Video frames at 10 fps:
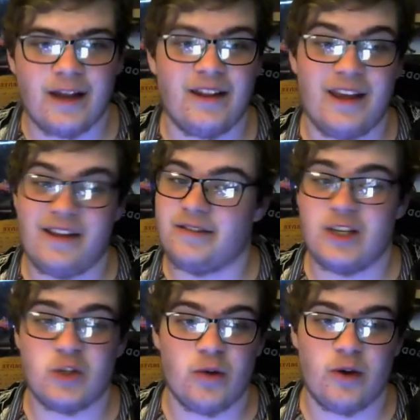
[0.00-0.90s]
they,
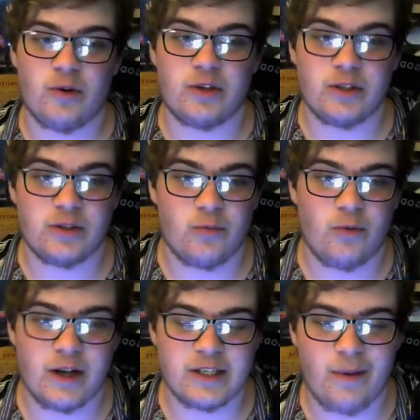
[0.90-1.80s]
Teespring, which is
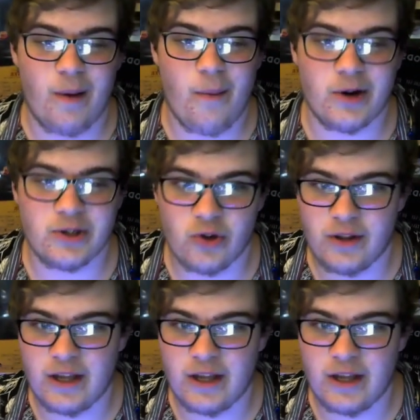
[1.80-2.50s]
where I sell my merch on.